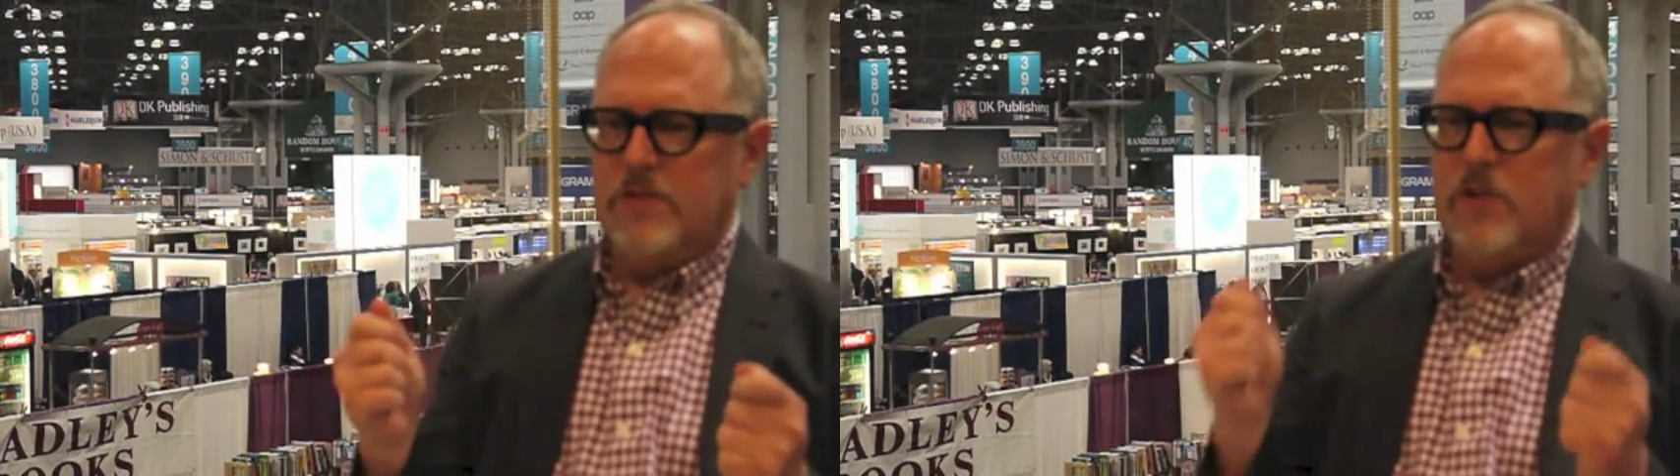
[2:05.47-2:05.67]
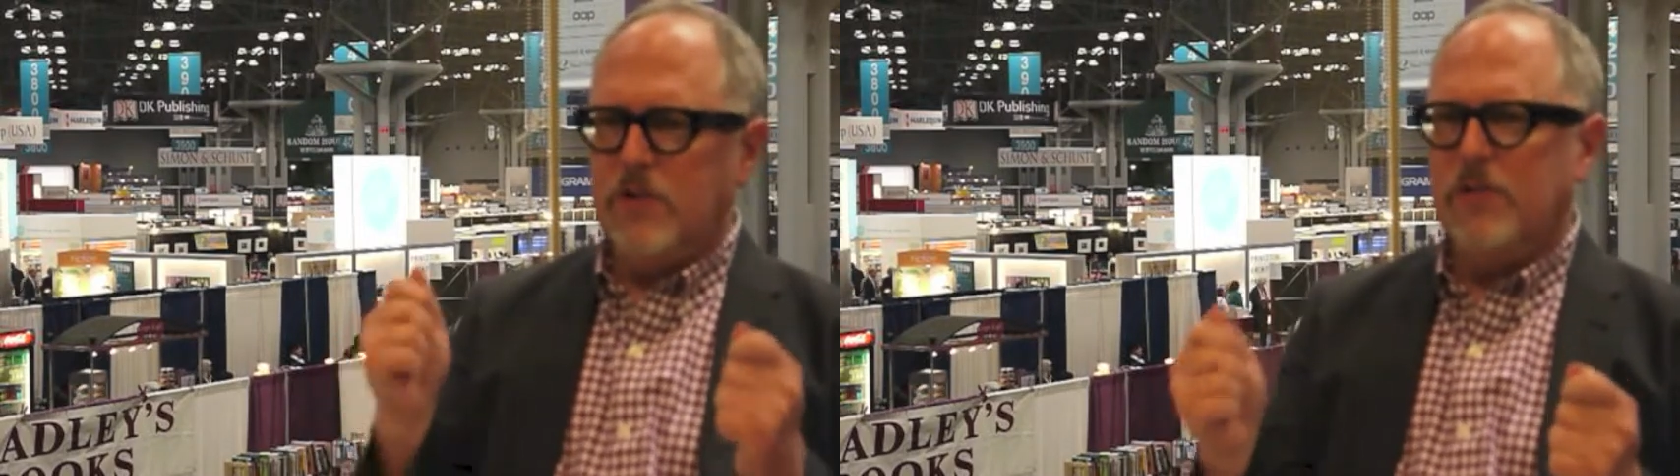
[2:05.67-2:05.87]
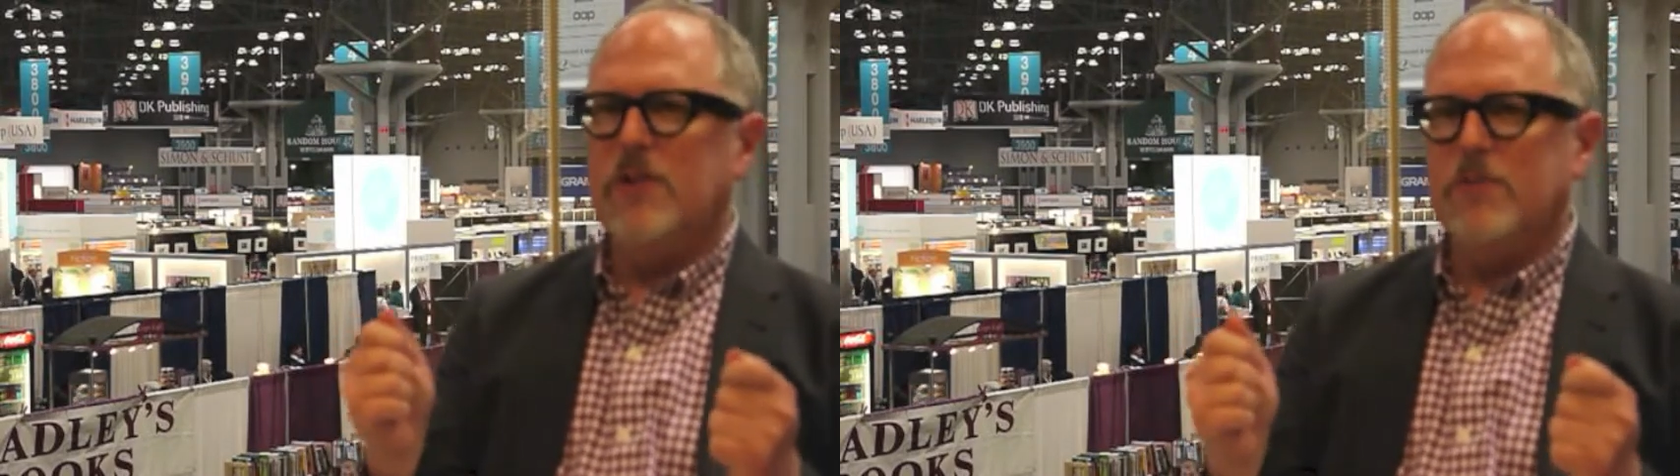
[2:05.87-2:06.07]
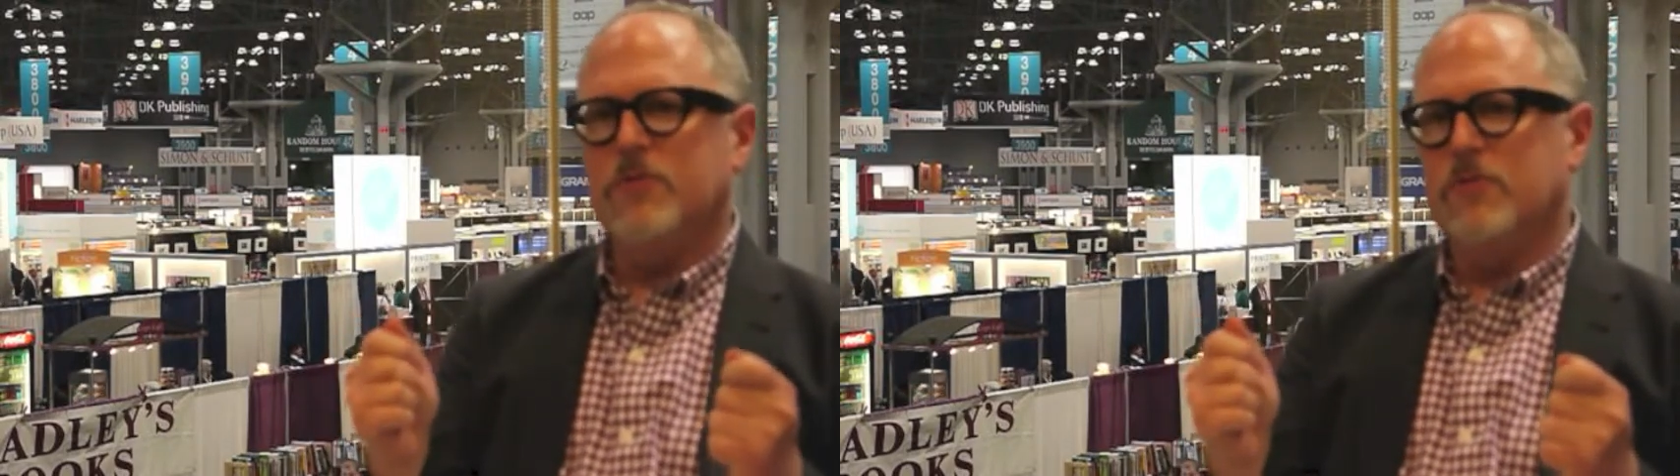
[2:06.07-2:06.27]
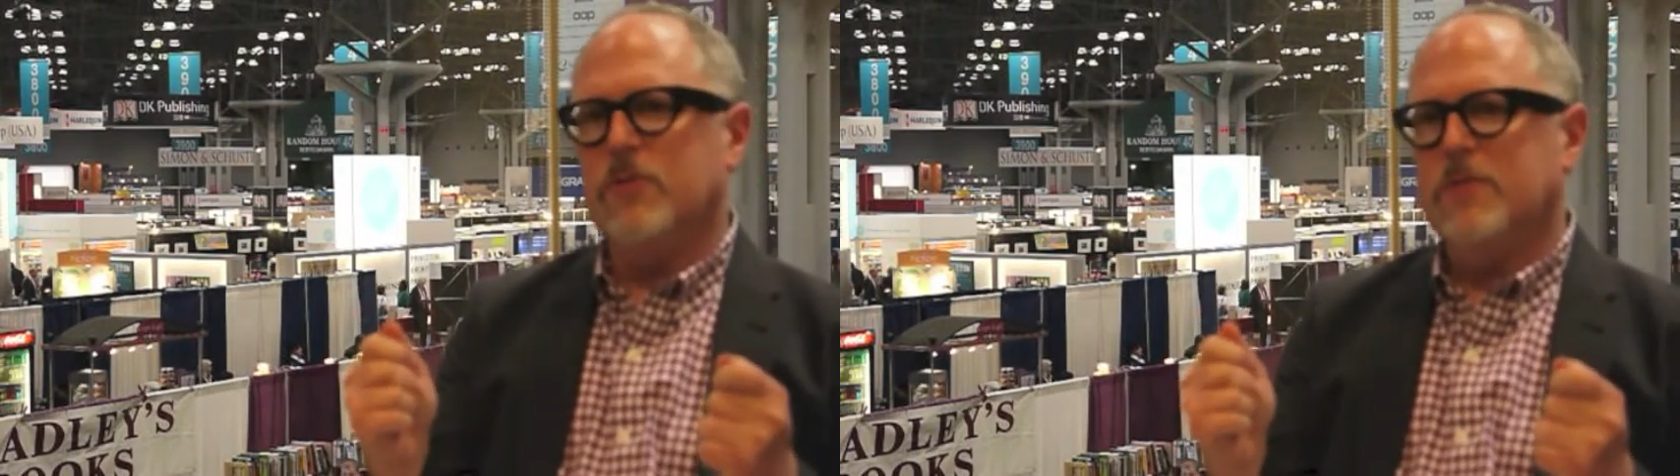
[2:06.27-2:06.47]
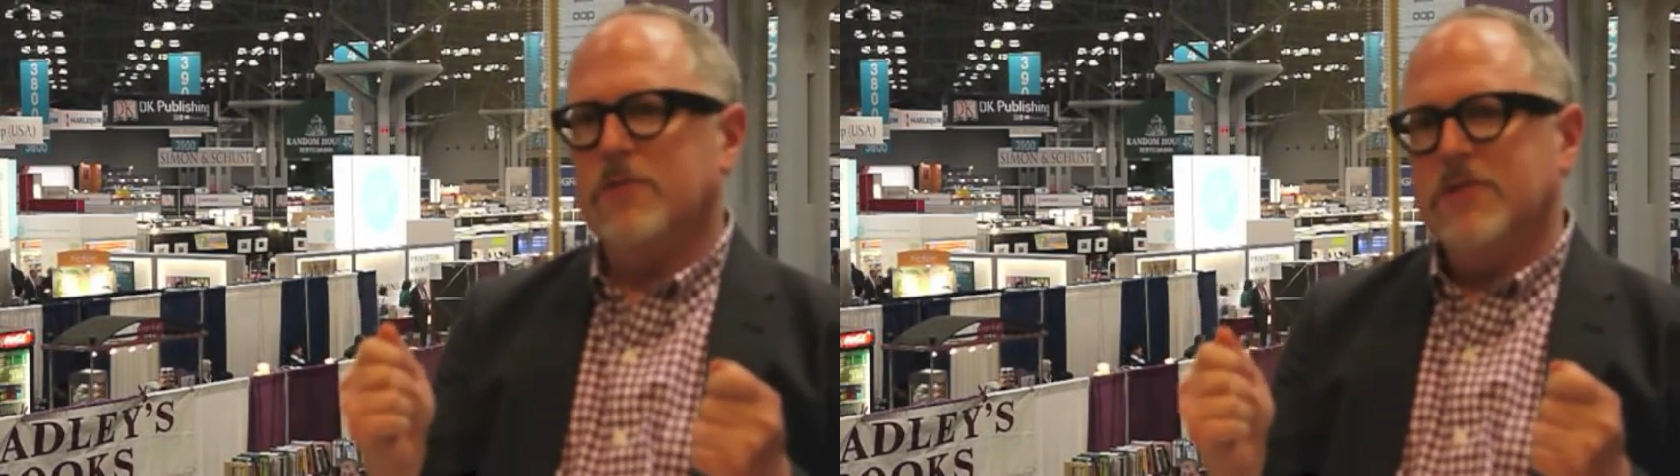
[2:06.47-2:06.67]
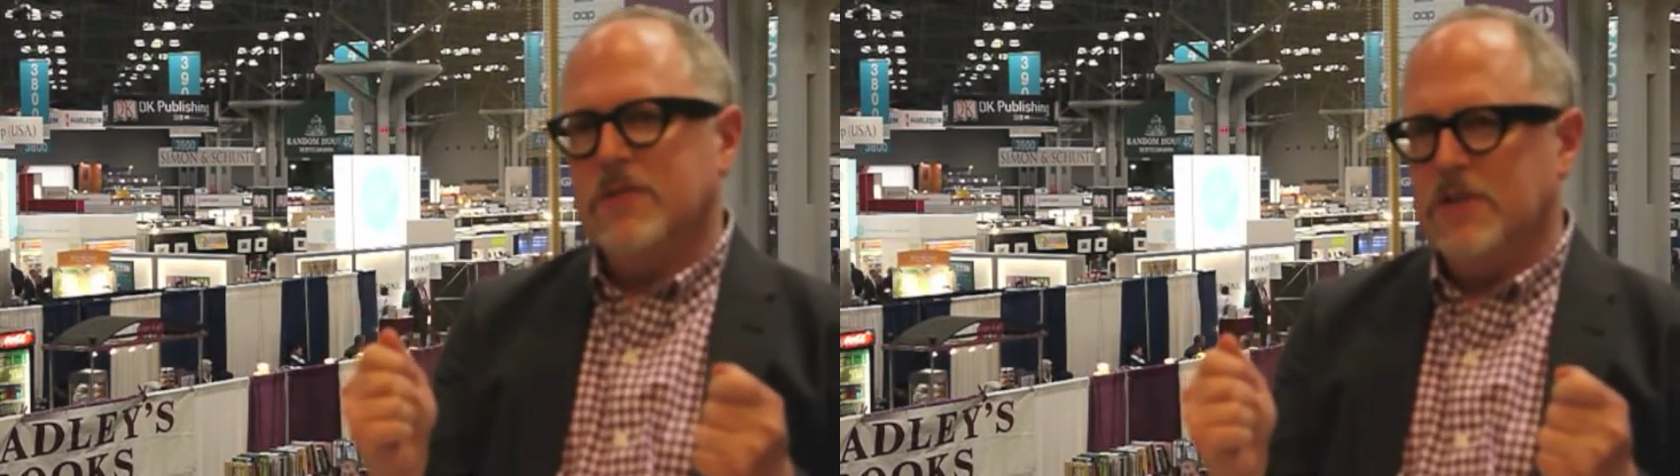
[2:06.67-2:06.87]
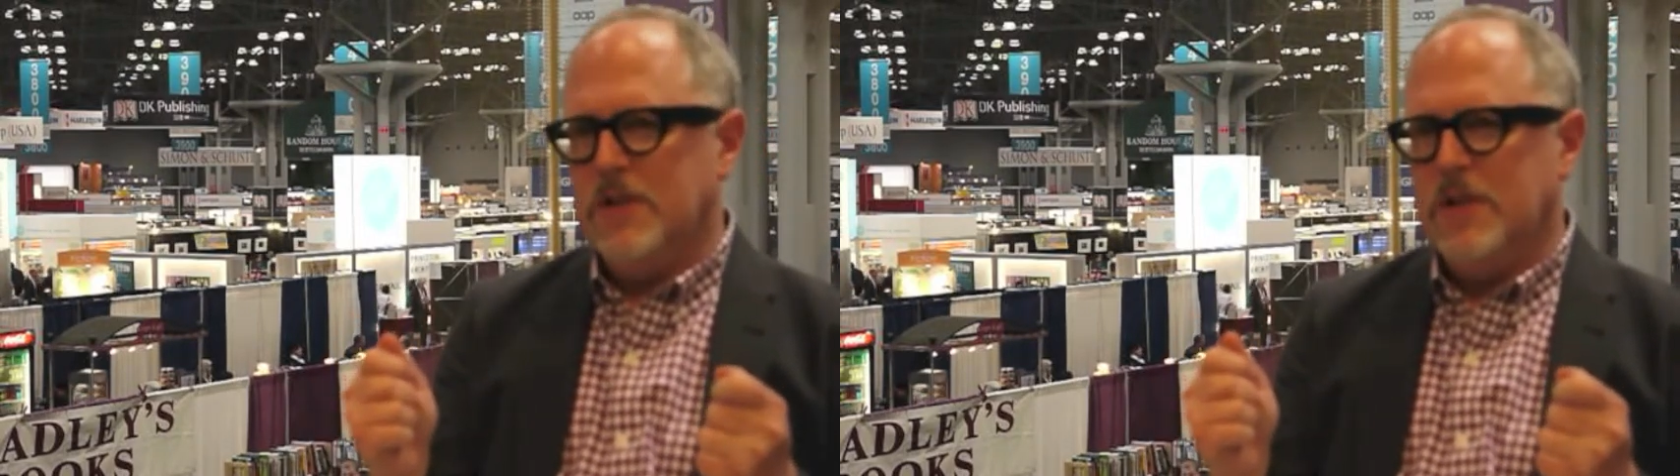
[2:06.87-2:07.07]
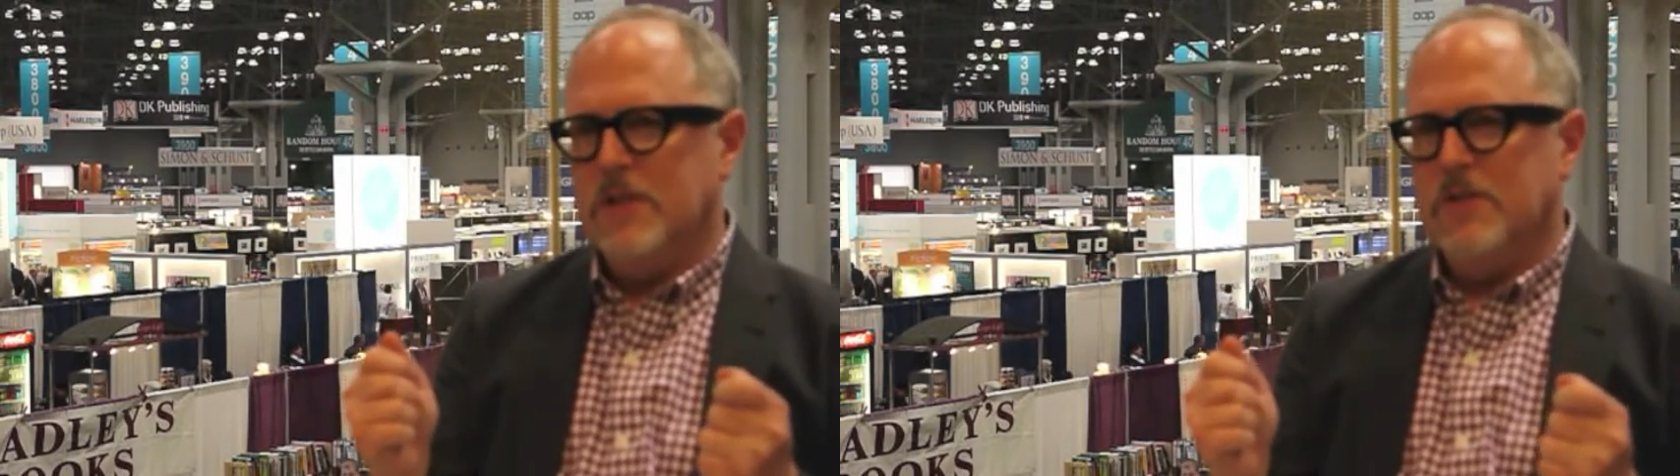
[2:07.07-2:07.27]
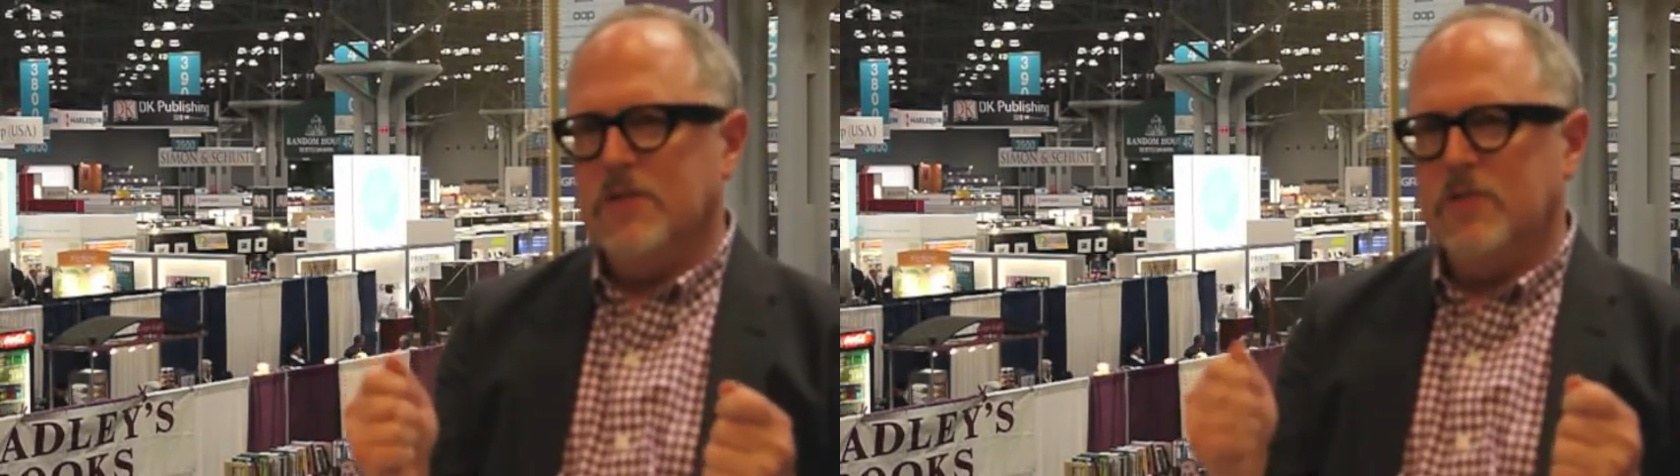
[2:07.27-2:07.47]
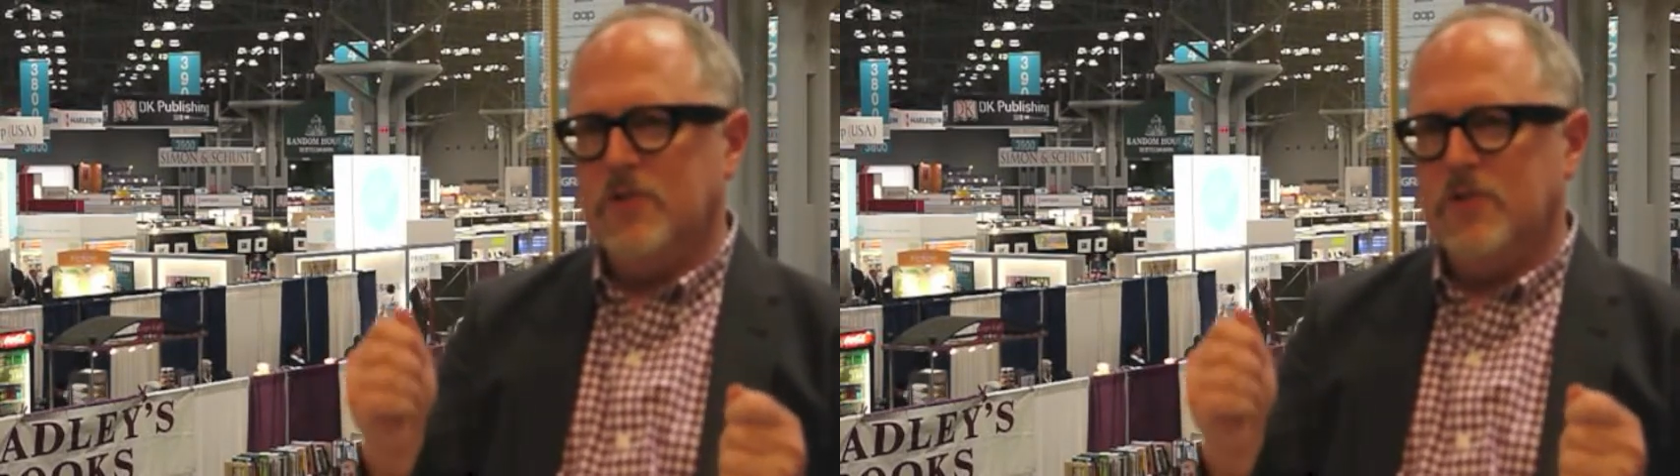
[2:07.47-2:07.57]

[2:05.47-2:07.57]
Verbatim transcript: totally absorbed, you know,